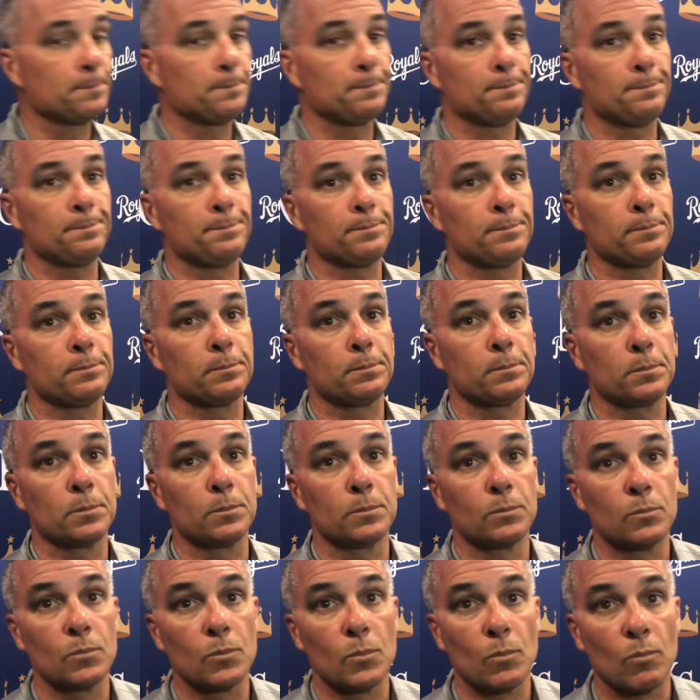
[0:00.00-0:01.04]
Did his
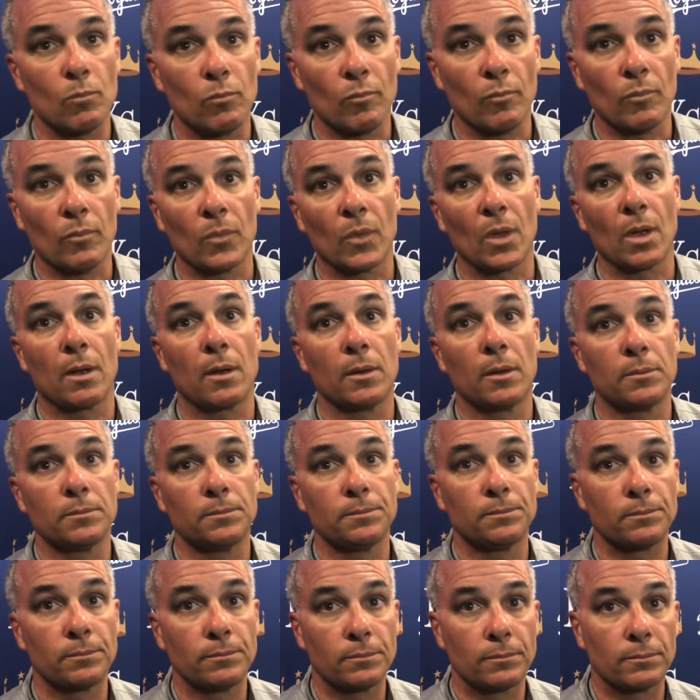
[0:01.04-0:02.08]
did his change in
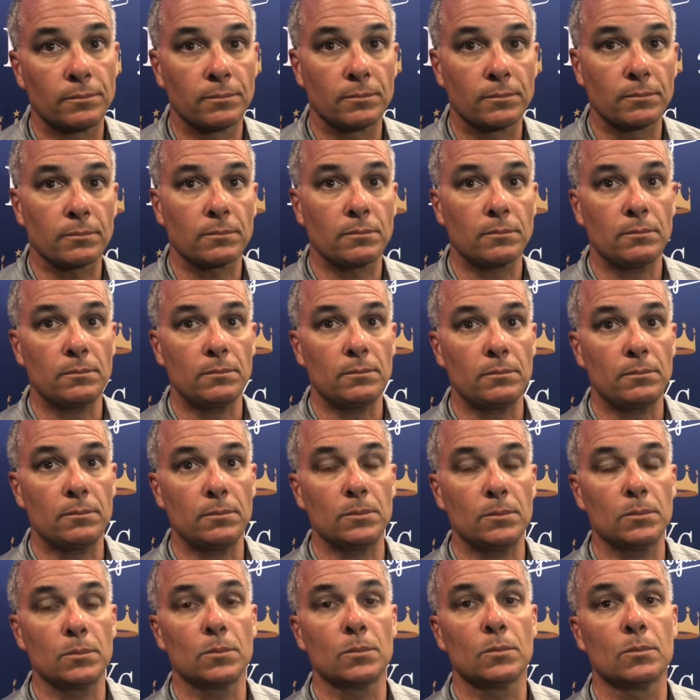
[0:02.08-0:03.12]
representation have any
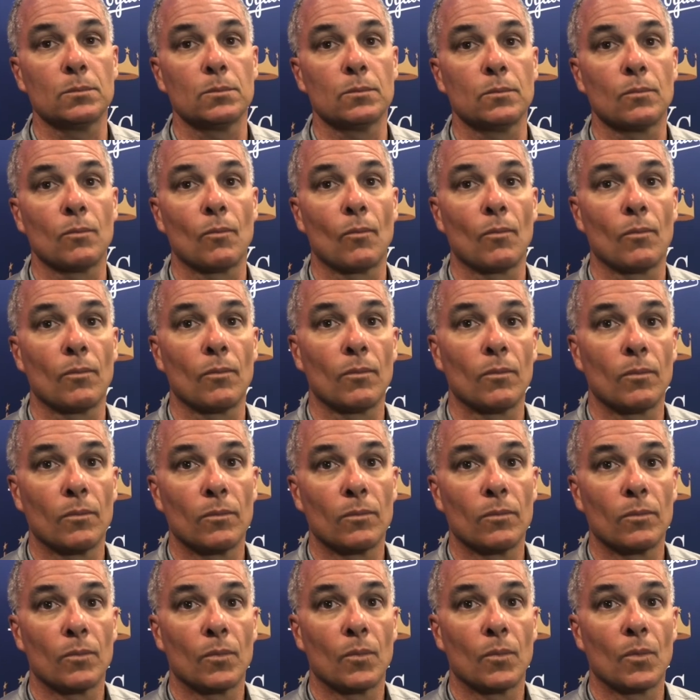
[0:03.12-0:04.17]
impact on your ability to get a
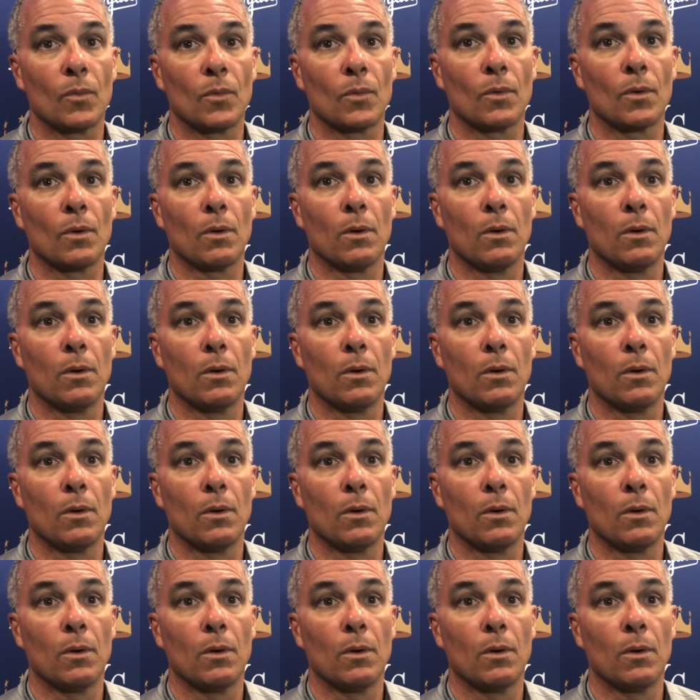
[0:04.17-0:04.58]
deal done?